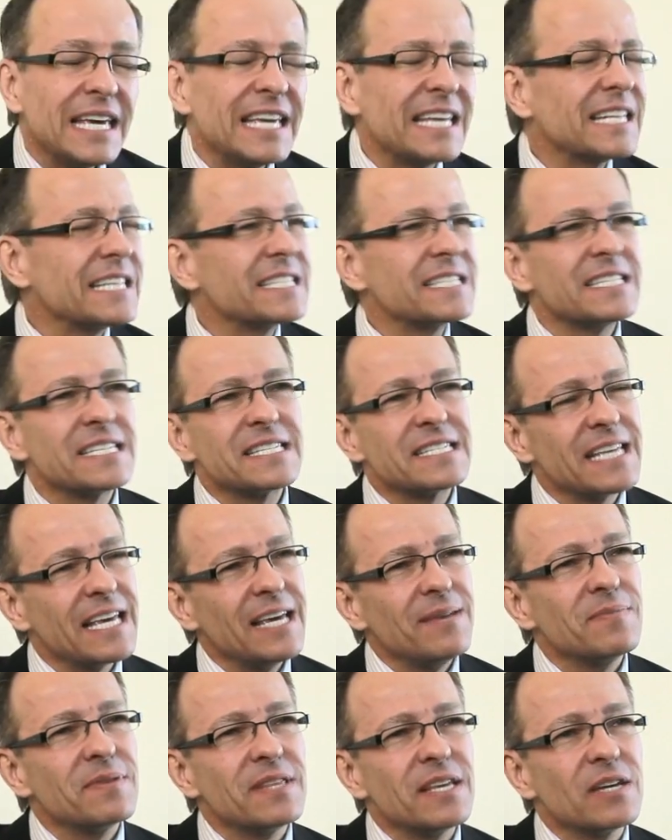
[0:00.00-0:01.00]
It is the
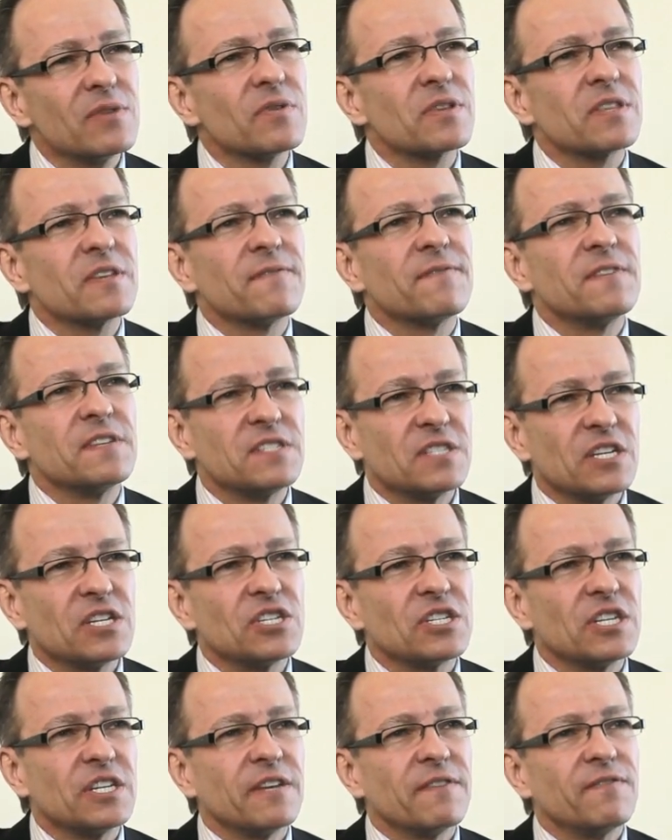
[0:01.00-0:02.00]
same thing with a
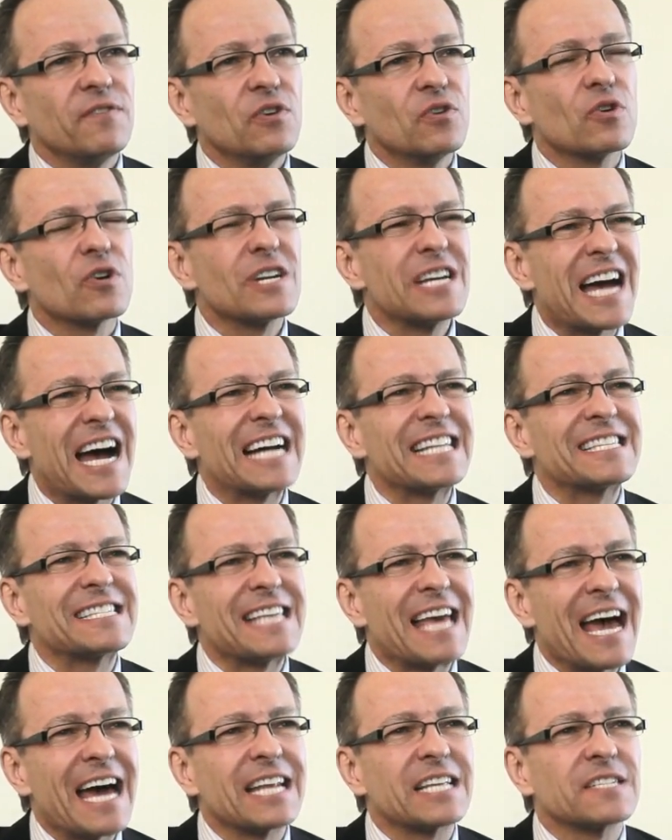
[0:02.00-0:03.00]
physician. If you're not
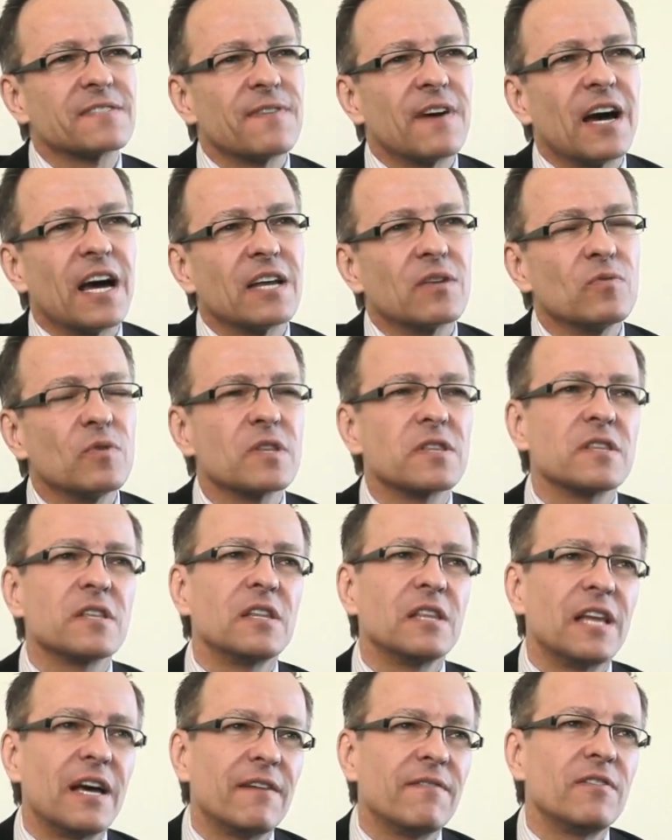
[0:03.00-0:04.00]
satisfied with the
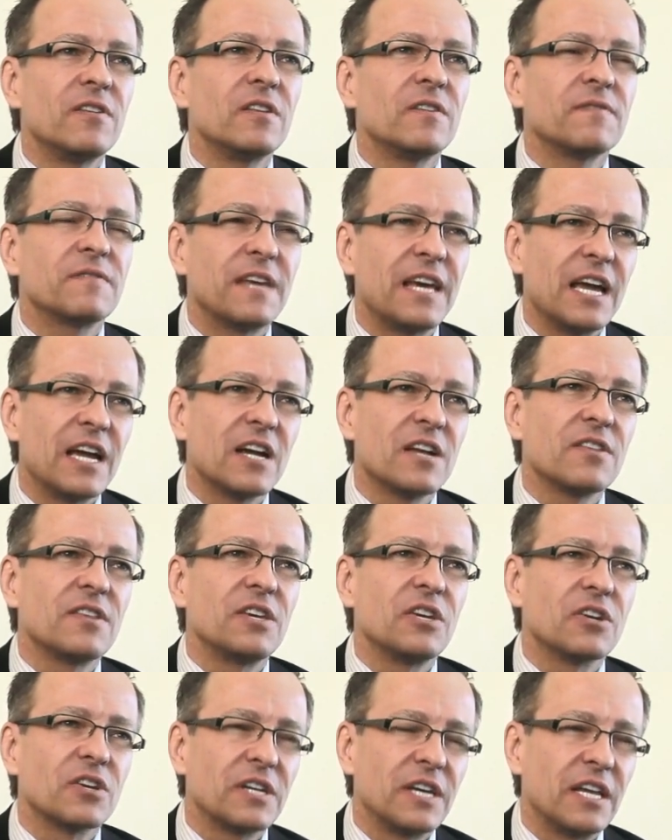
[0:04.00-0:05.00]
level of care that
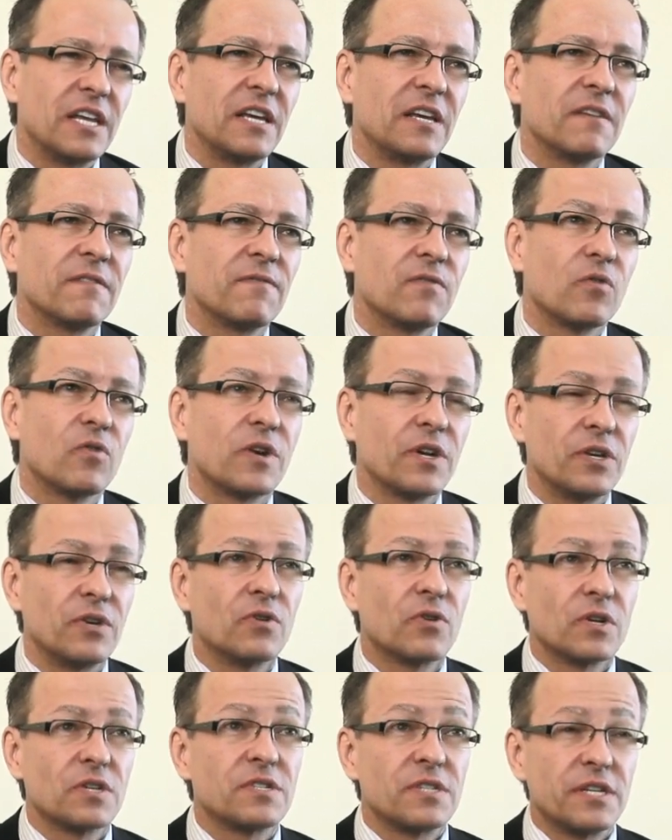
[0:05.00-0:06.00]
you're getting for
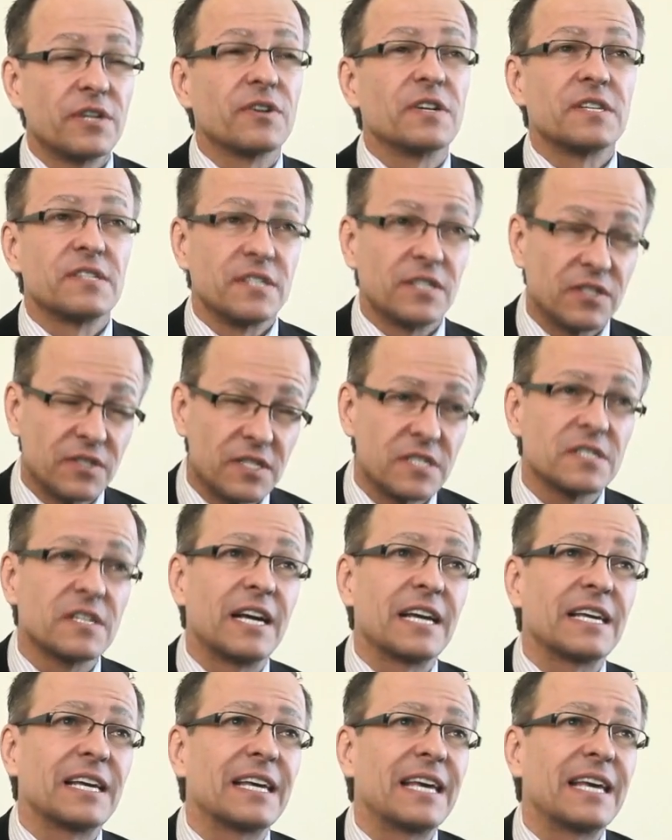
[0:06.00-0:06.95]
your serious illness, like a